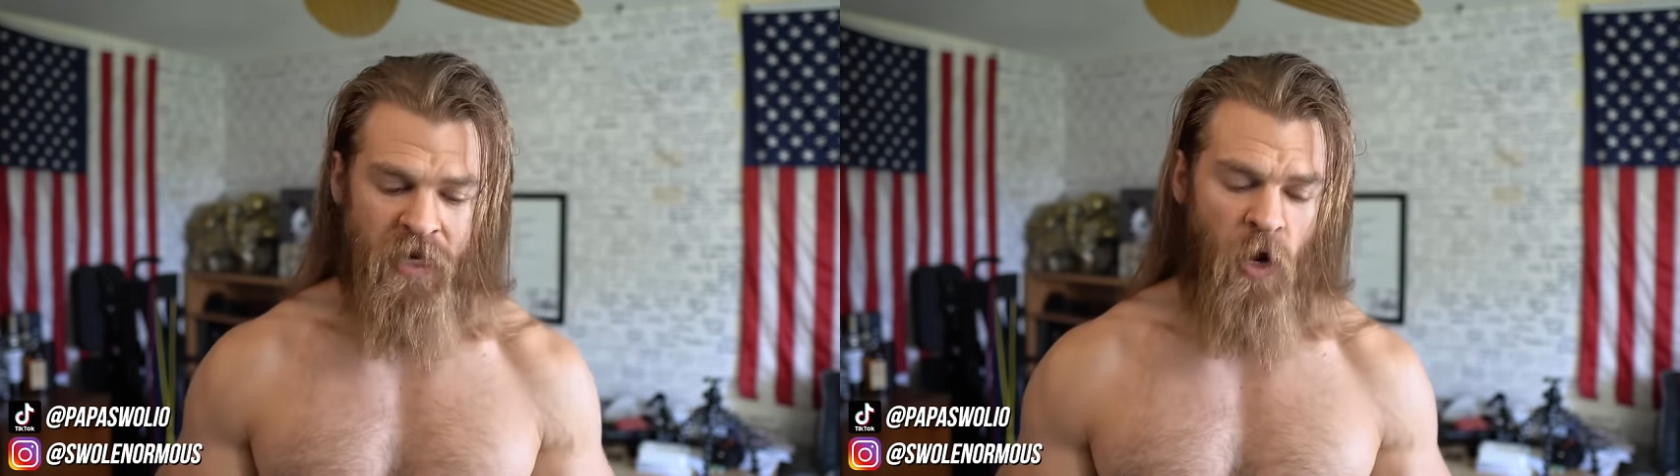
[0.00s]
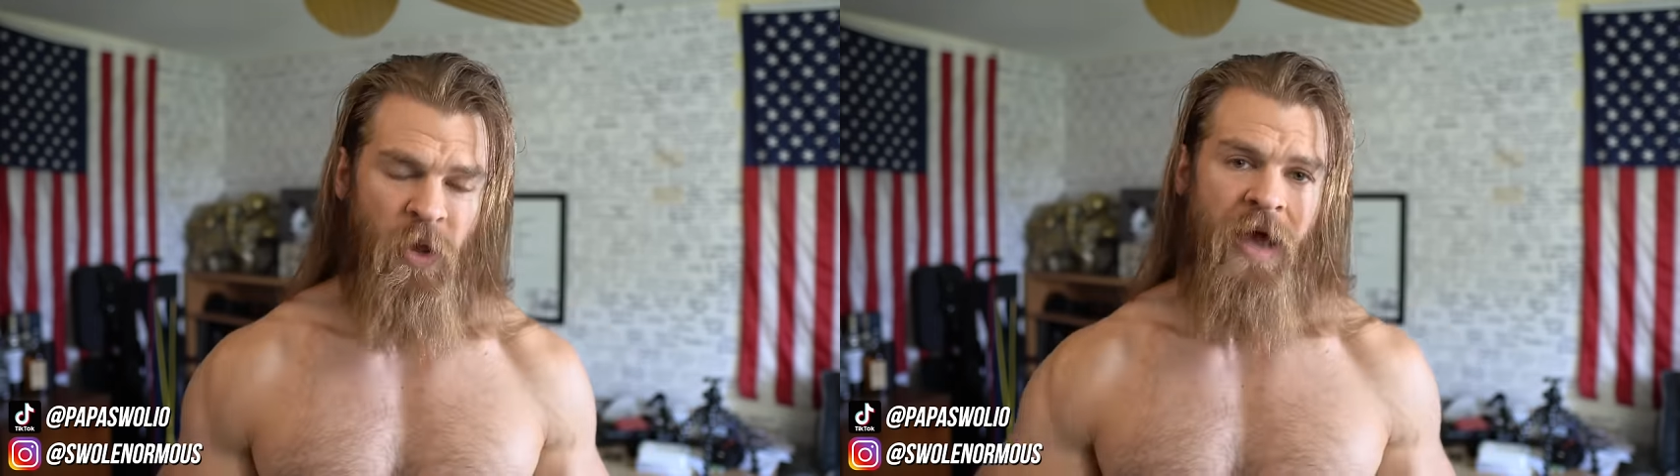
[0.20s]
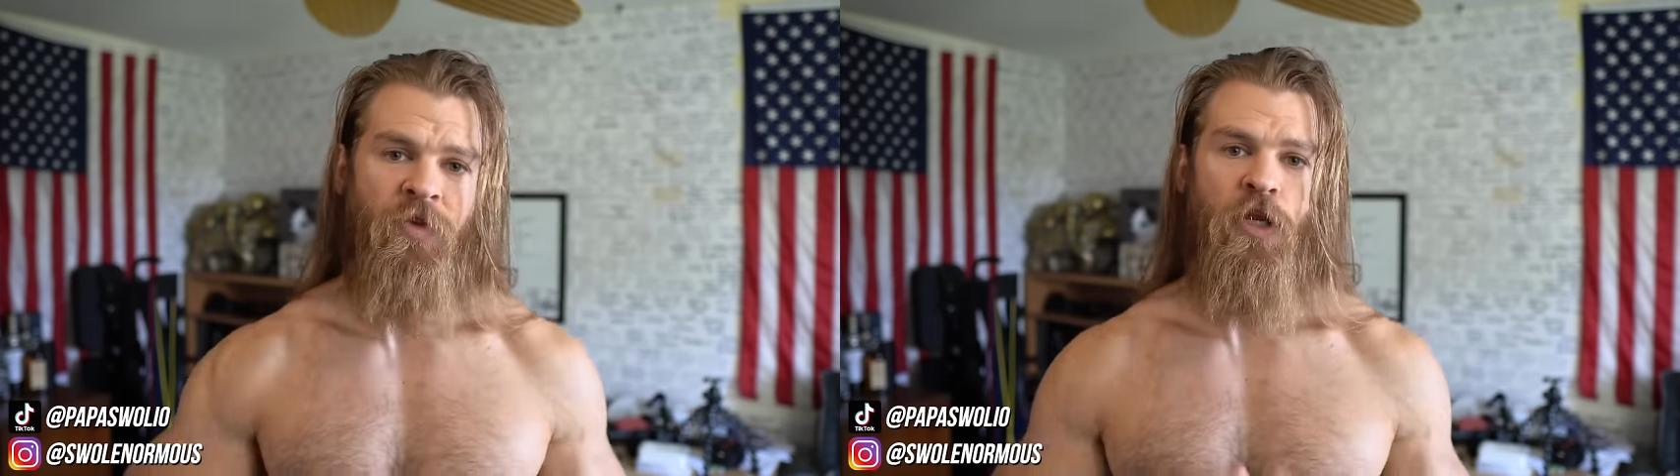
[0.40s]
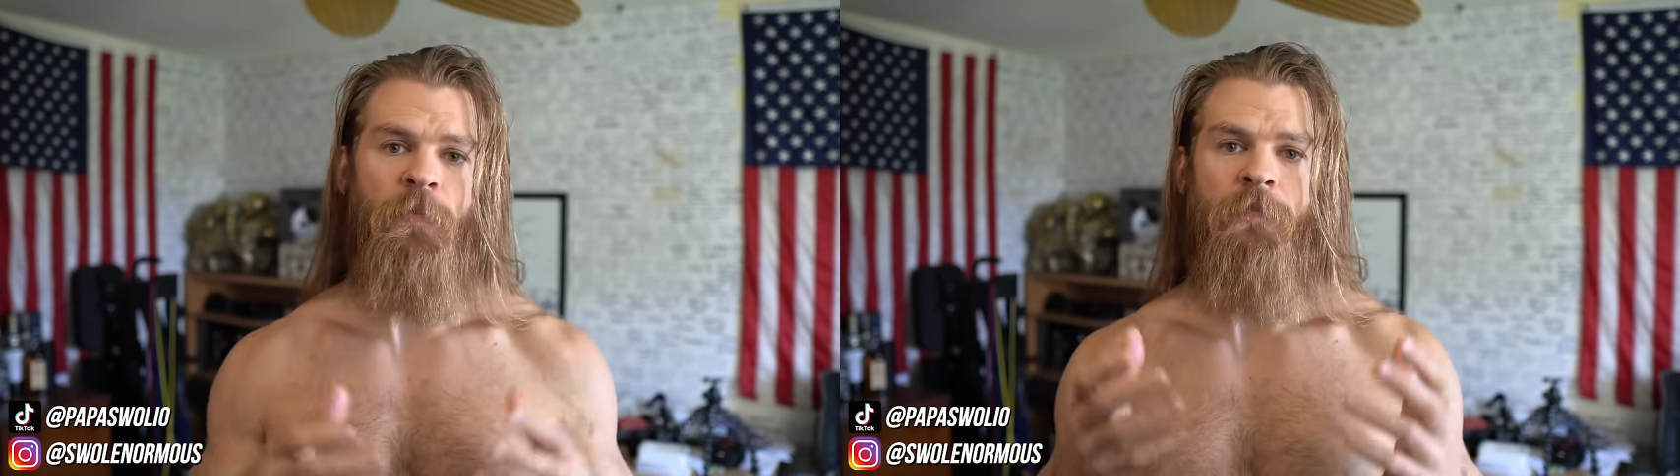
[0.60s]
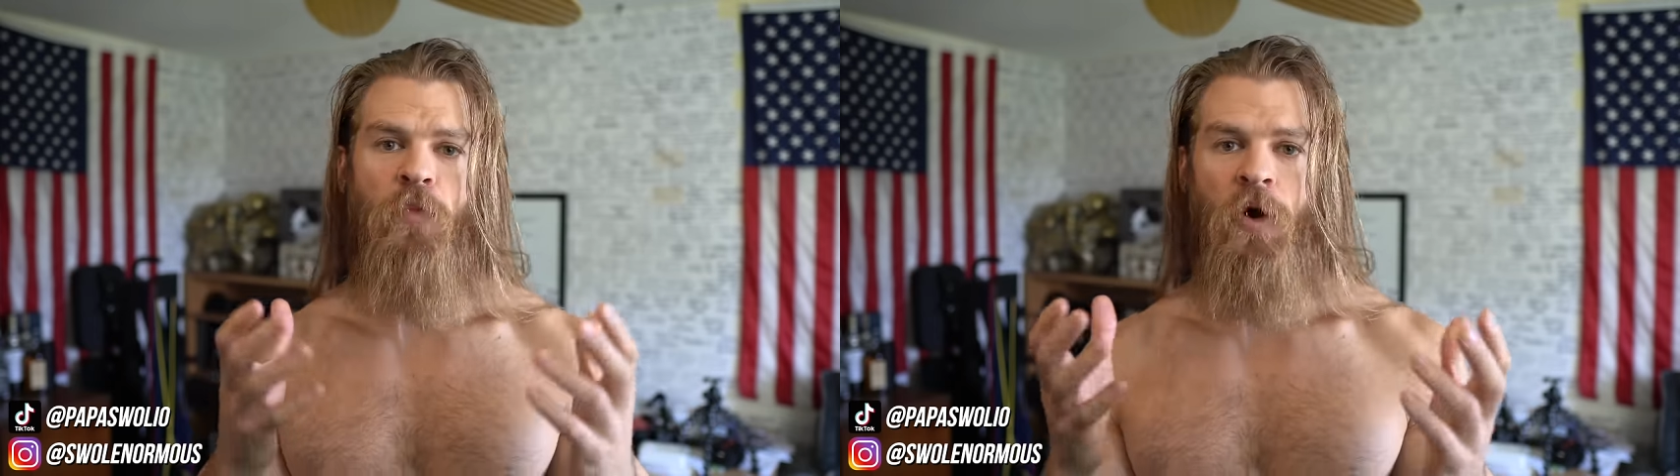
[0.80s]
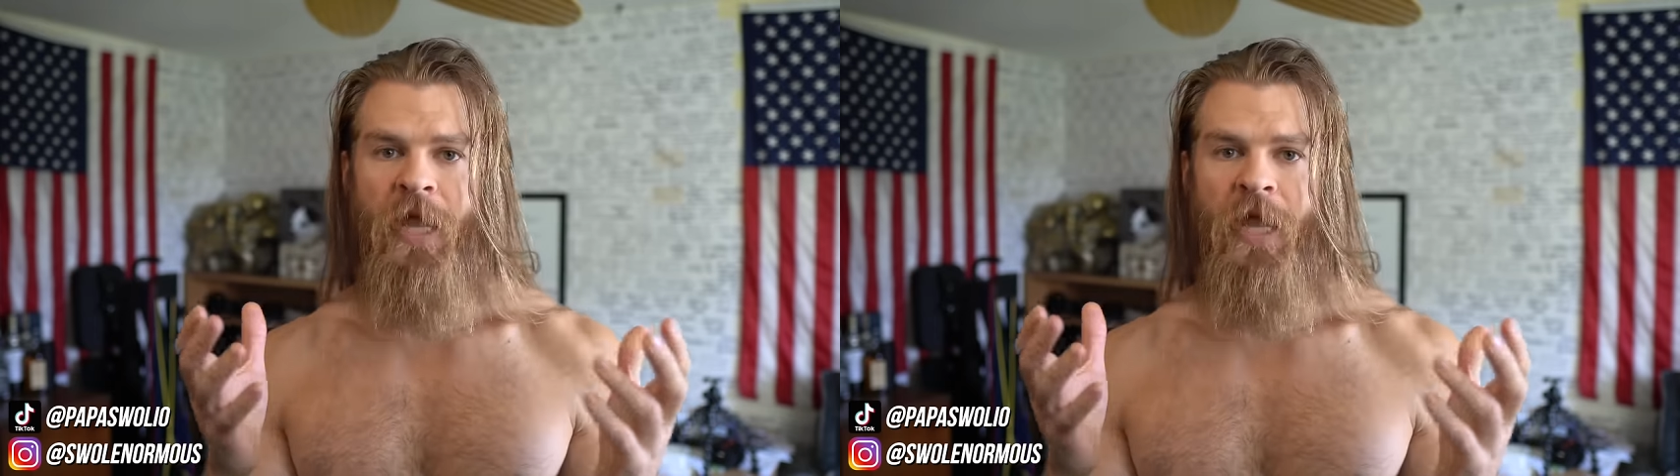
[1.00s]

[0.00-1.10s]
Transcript: Now, we have a little bit more